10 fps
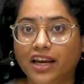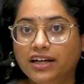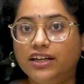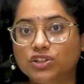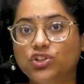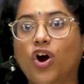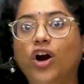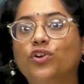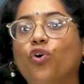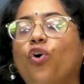it does
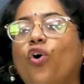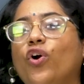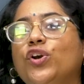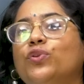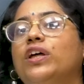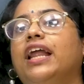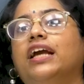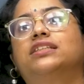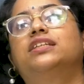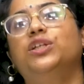not go into the
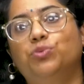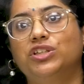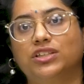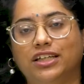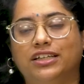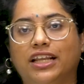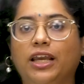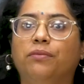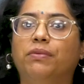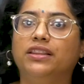next stage which is the
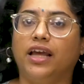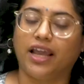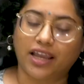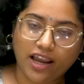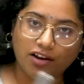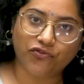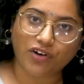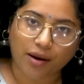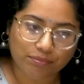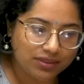tree but then again
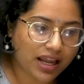from